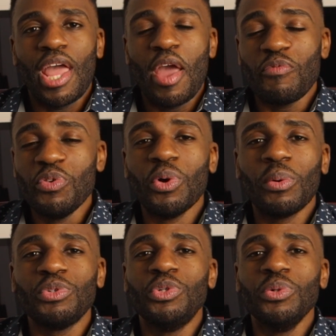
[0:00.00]
If you
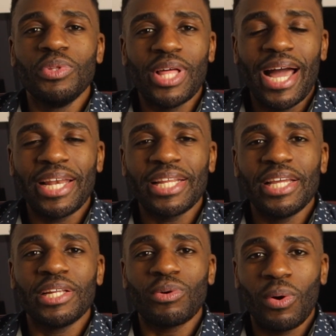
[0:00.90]
don't do that,
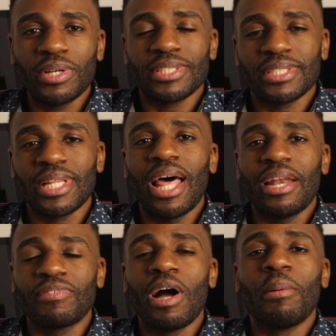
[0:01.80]
it causes a lot
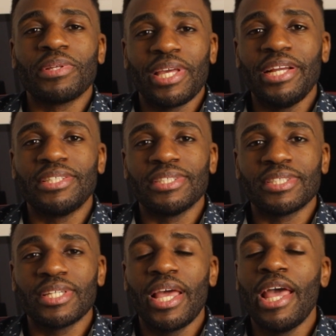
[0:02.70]
of complications.
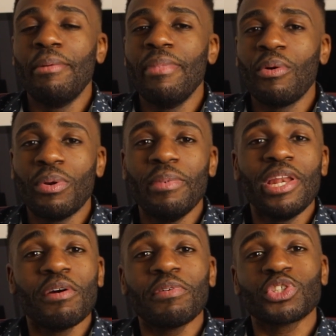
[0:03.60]
And when
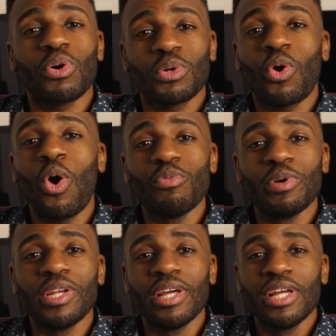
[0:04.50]
many of us caught
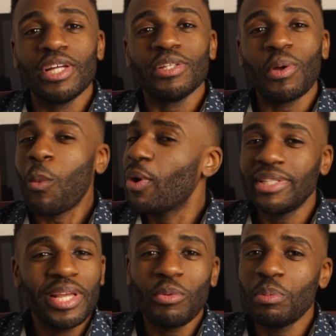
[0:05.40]
COVID, the one
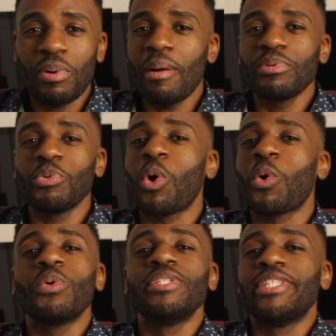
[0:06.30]
thing we probably were
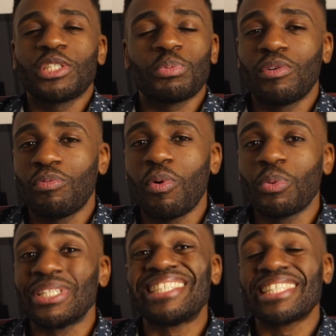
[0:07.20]
all desperate for
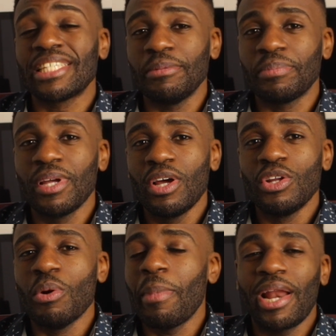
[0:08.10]
was sleep.
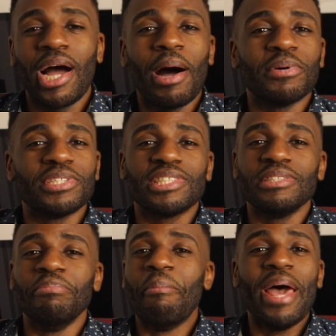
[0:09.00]
No matter how much
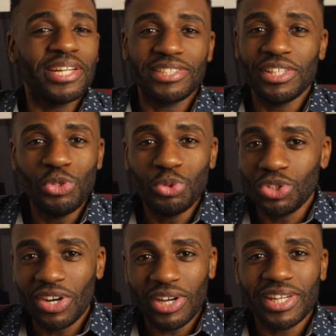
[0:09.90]
medicine you
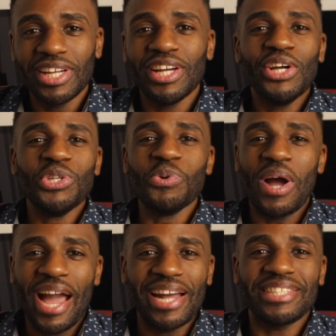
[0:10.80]
took, you
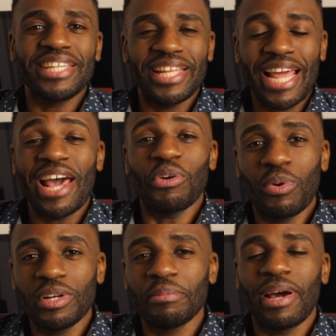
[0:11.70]
had to get
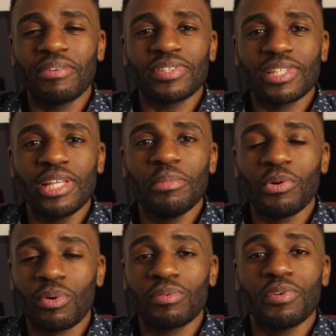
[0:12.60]
adequate amount of sleep in
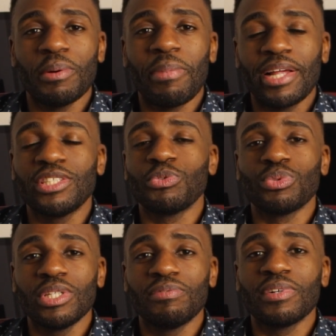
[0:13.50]
order for your body to
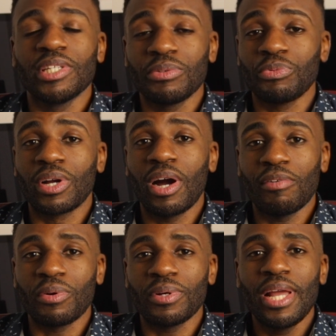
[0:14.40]
really fully
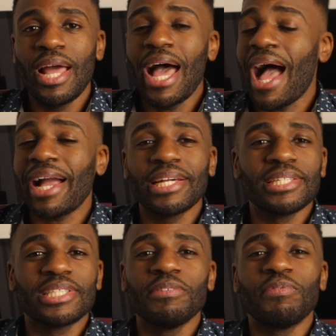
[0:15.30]
recover. I couldn't
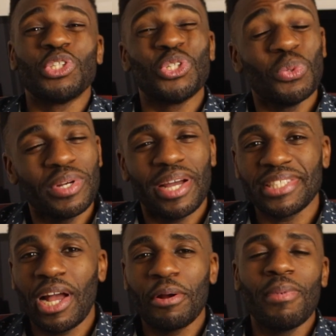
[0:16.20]
sleep for 2 nights,
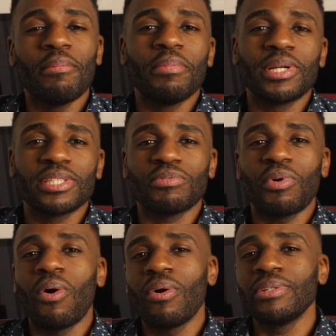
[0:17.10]
I remember, because of
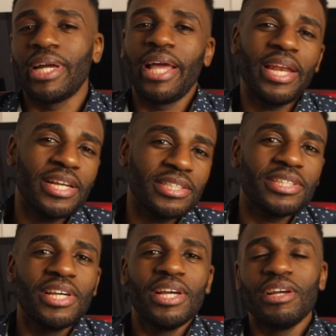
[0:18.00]
all the headaches,
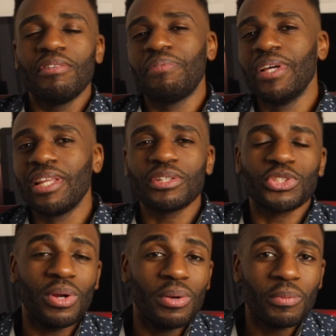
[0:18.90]
feeling a
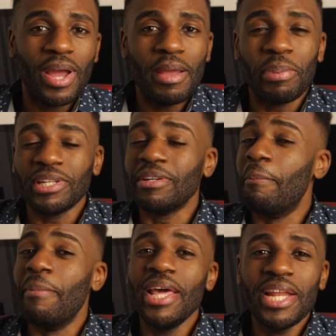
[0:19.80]
certain way. But the
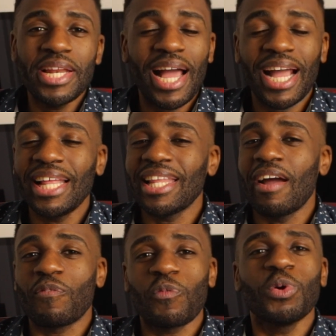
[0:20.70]
minute I got that
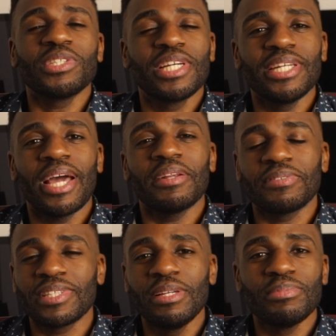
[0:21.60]
first good night of
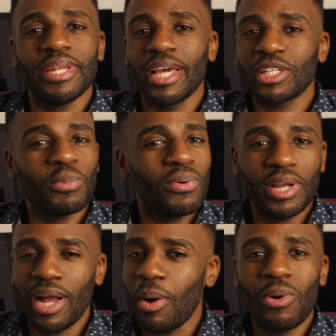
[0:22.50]
sleep, the next
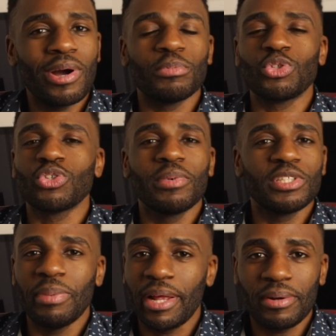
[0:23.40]
morning I woke up so
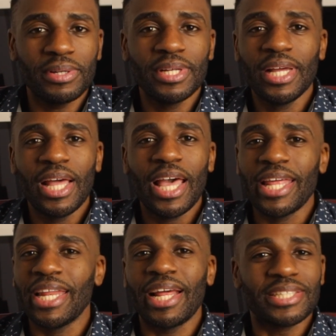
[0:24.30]
much better.
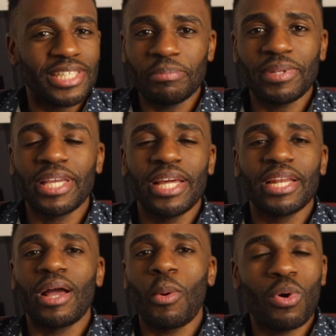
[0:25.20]
And then I slept again.
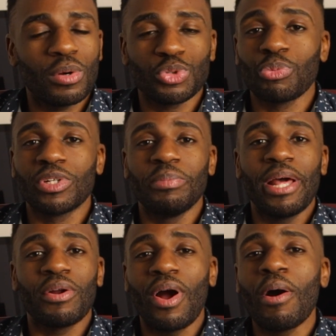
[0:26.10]
I woke up so much
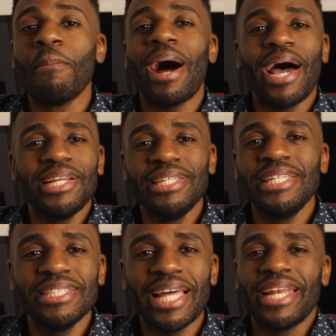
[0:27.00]
better. Our body
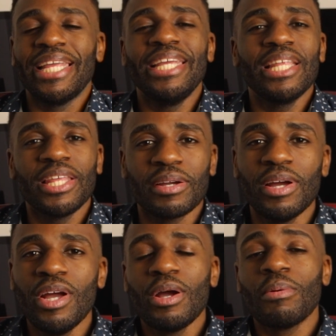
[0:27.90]
needs that healing
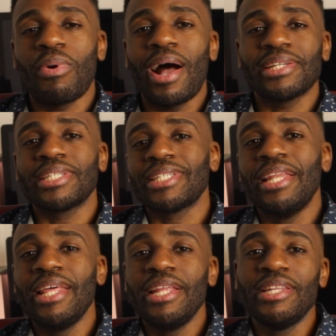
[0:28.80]
process,
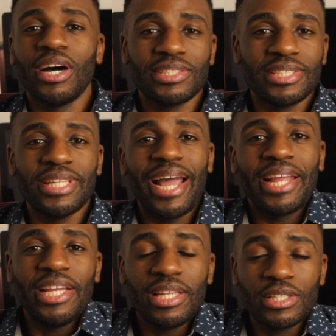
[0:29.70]
and it does that
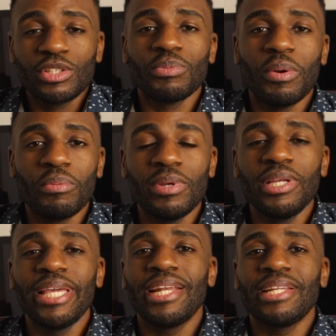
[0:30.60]
healing when we
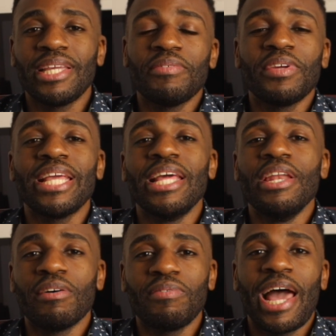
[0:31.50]
give it
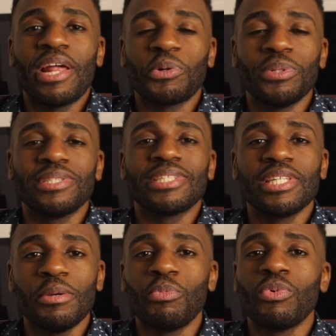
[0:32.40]
enough adequate
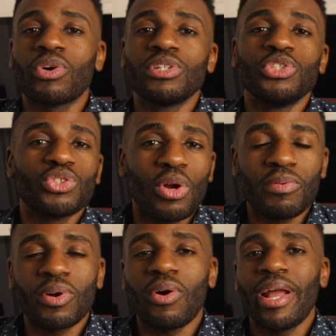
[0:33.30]
sleep. We're
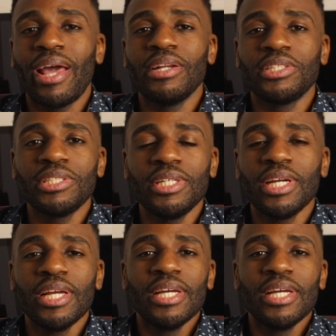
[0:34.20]
conserving our energy.